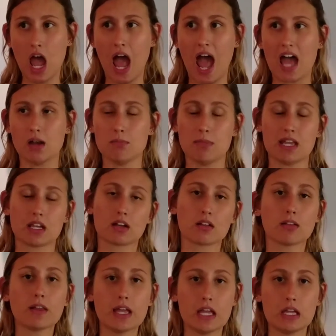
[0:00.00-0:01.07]
and make
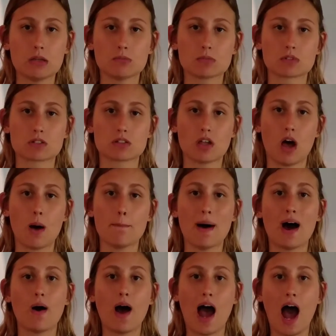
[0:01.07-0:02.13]
claims
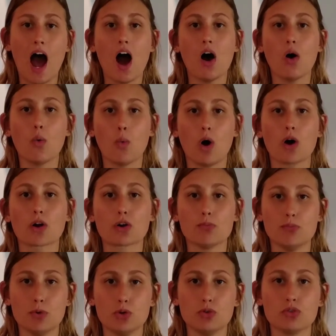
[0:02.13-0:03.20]
about how water
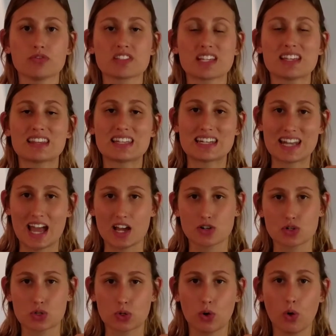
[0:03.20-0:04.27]
moves in the
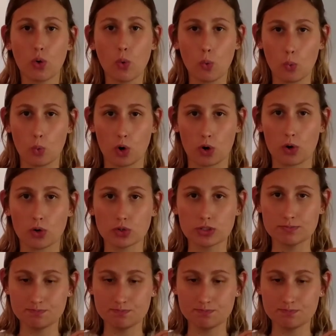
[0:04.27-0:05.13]
natural world.